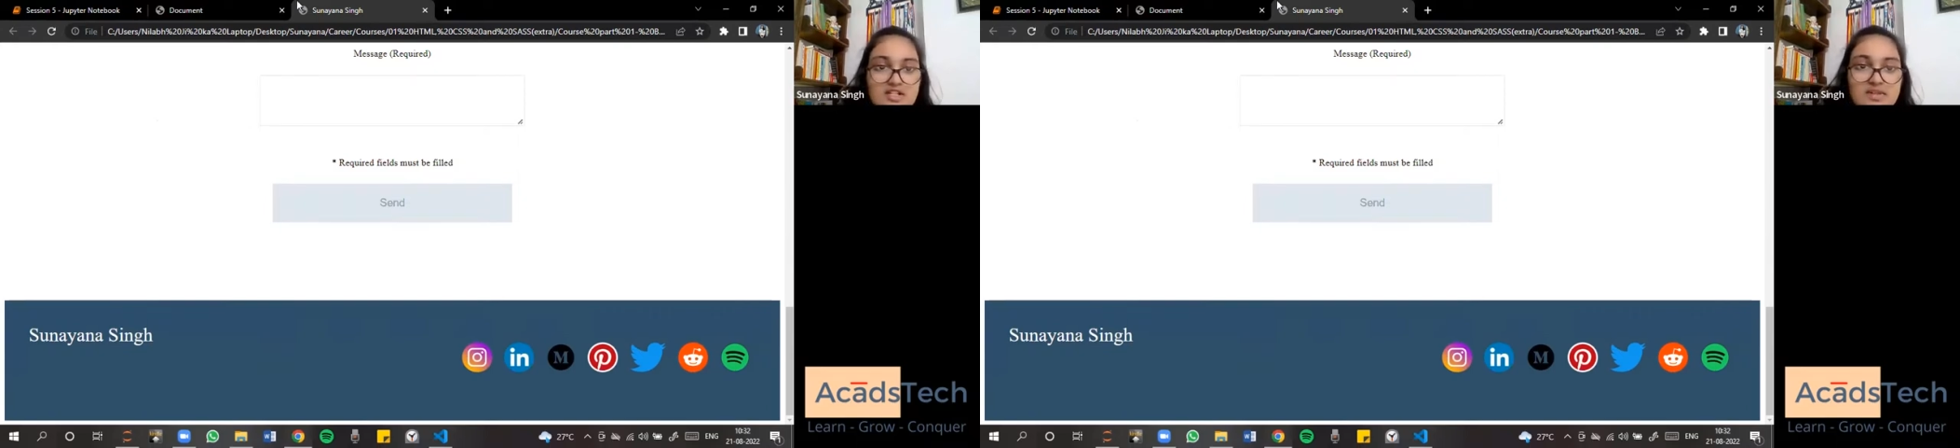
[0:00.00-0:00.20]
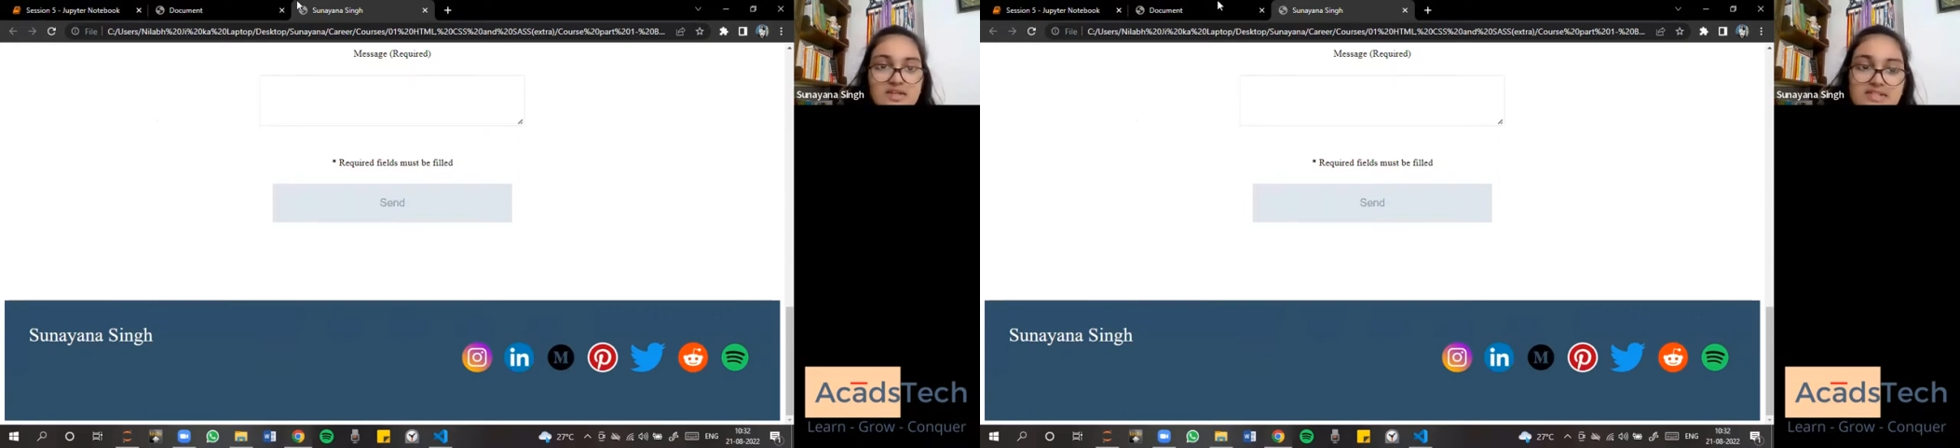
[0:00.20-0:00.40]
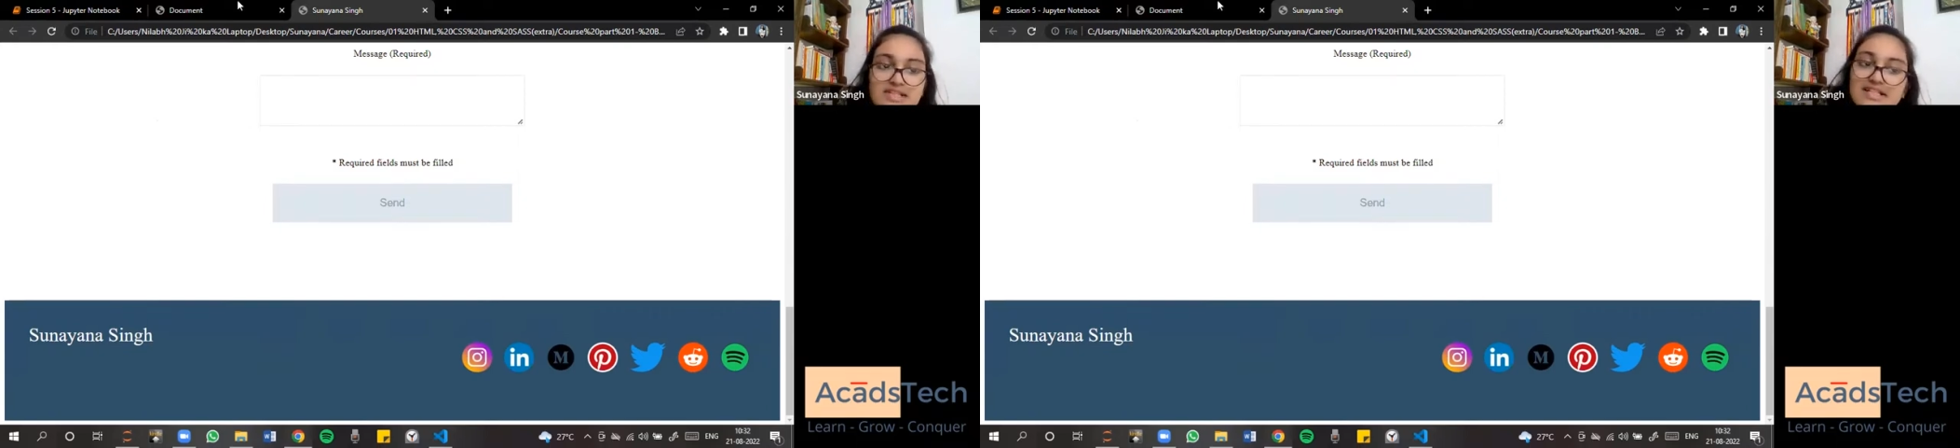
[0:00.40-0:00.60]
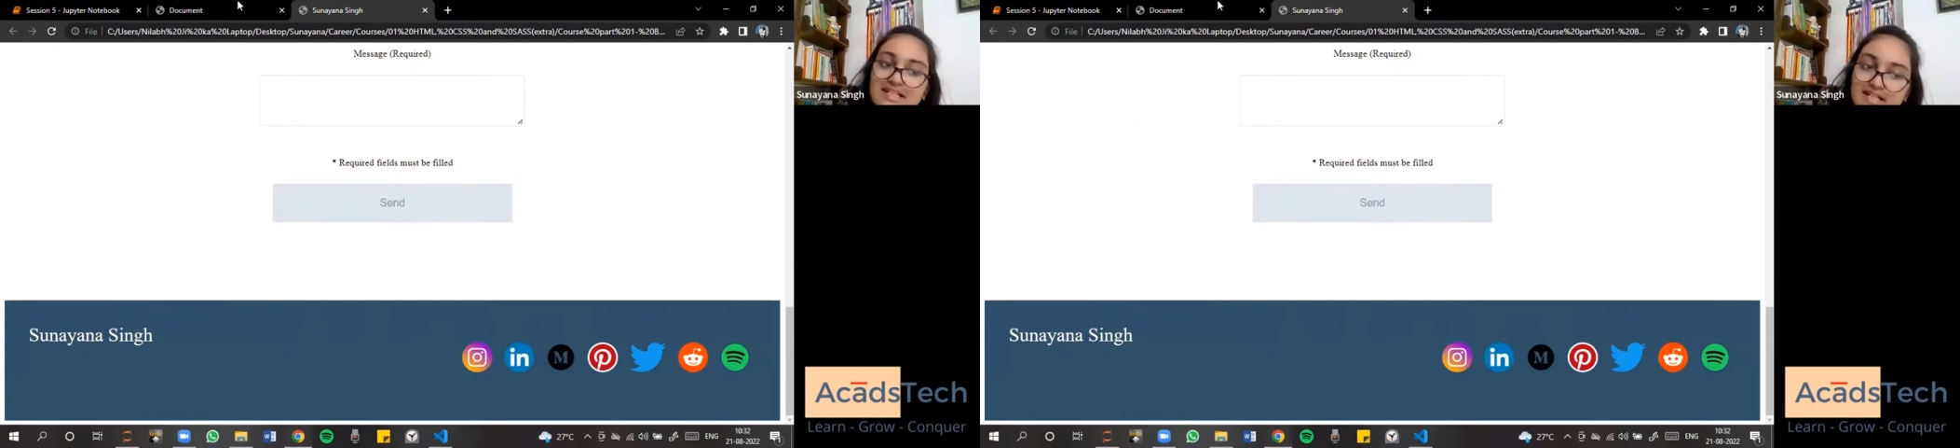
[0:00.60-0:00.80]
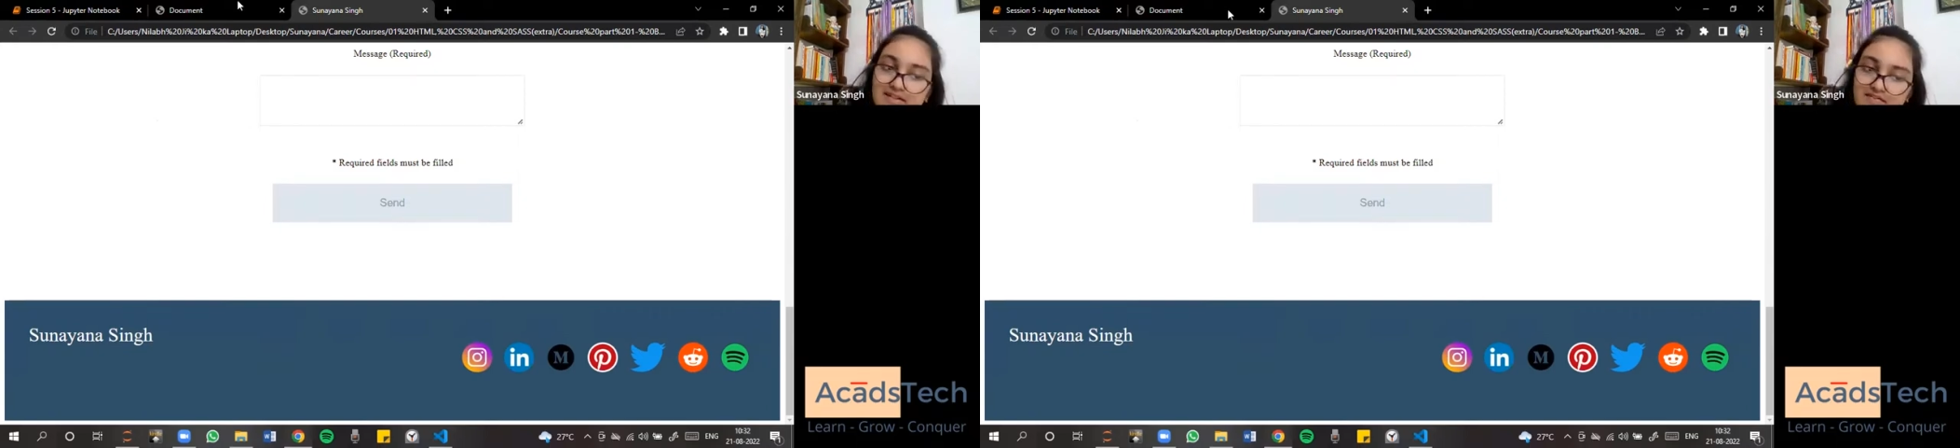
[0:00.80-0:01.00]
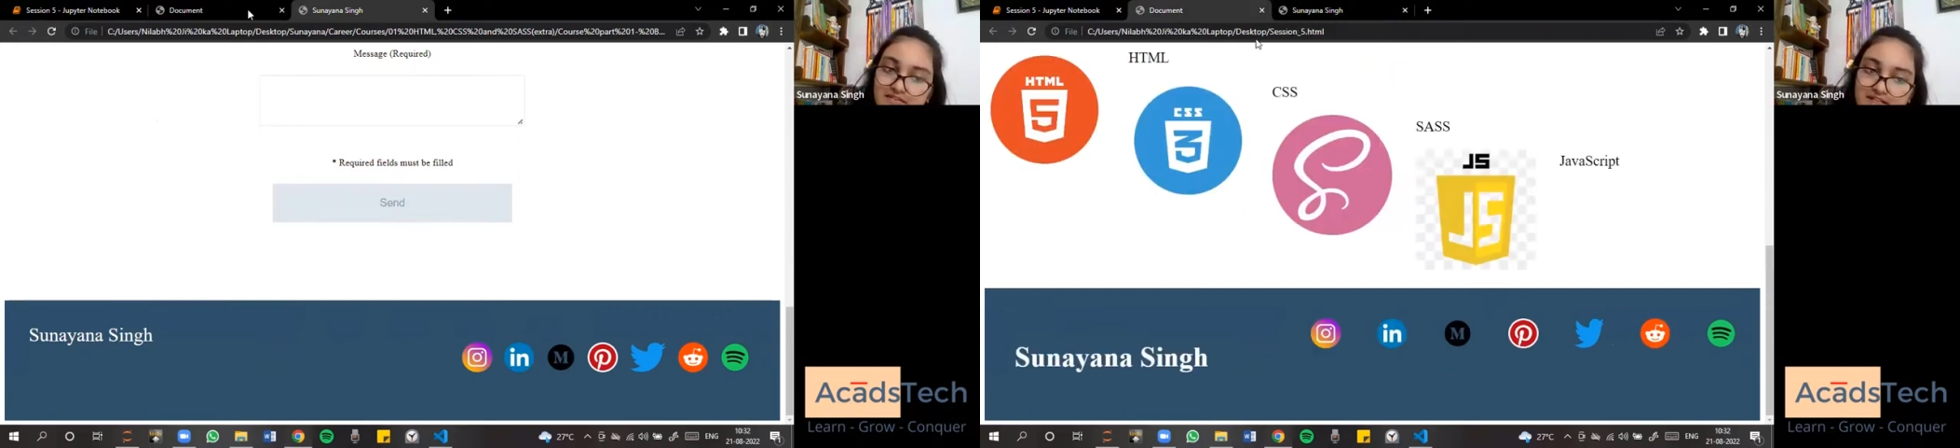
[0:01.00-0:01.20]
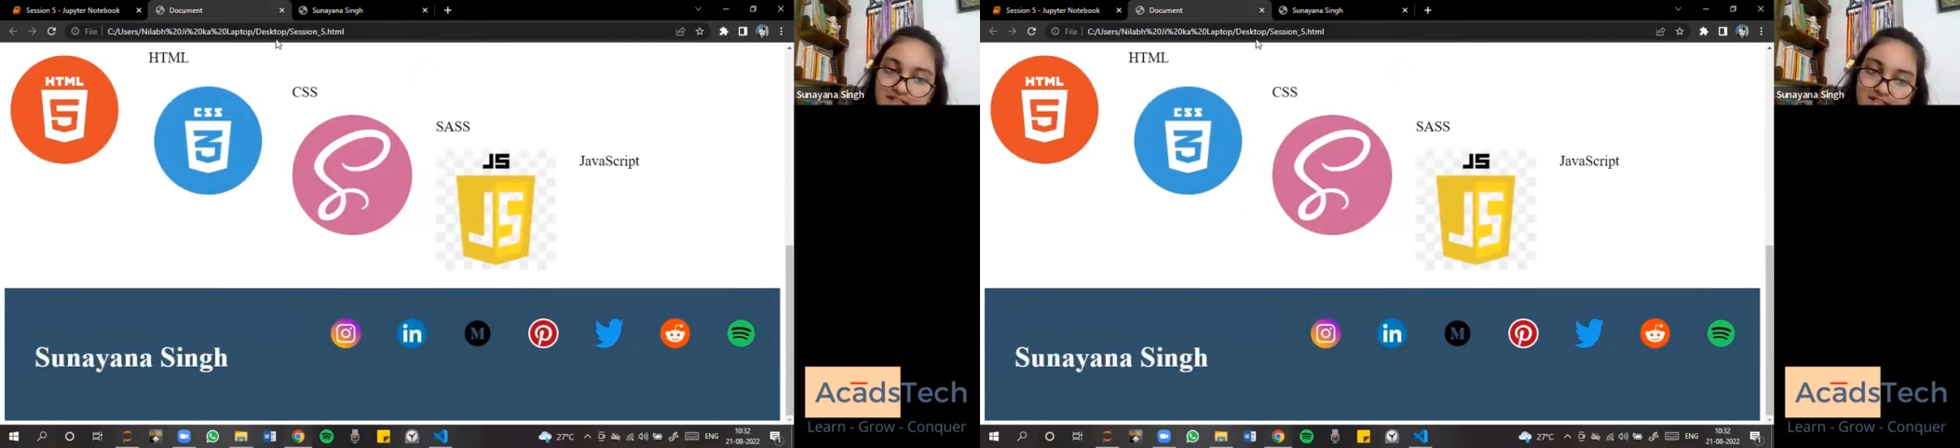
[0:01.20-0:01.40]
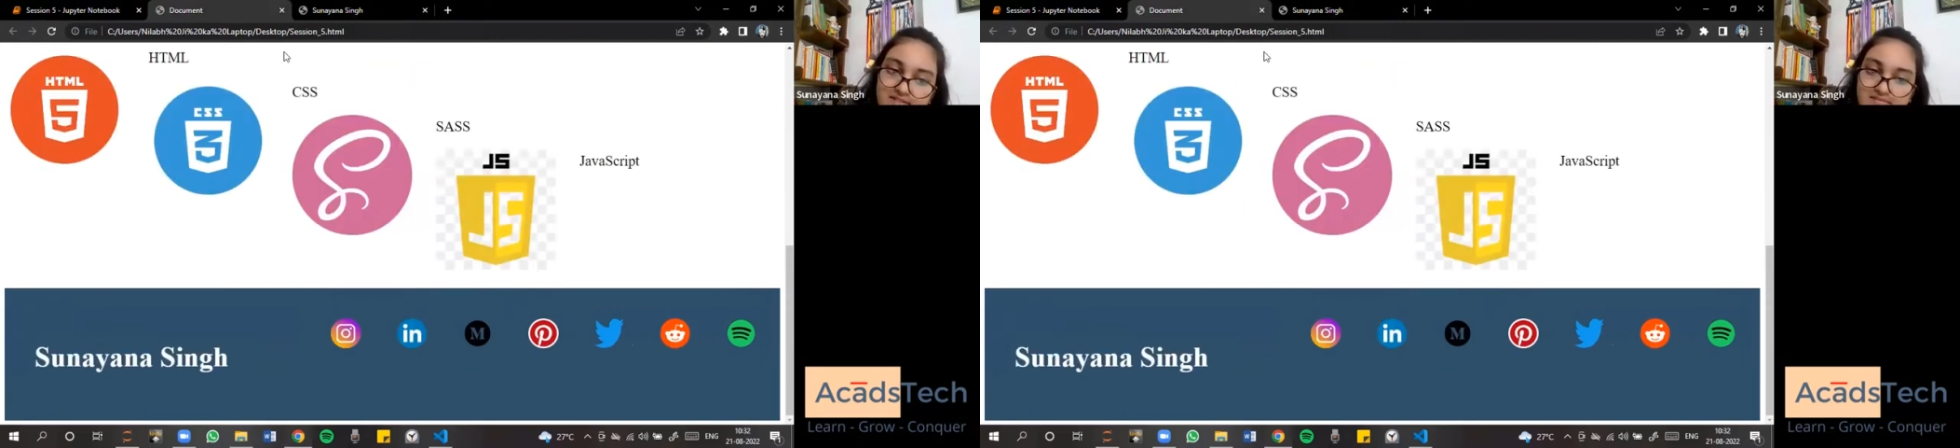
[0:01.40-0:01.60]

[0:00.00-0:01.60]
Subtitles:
so it looks a little different.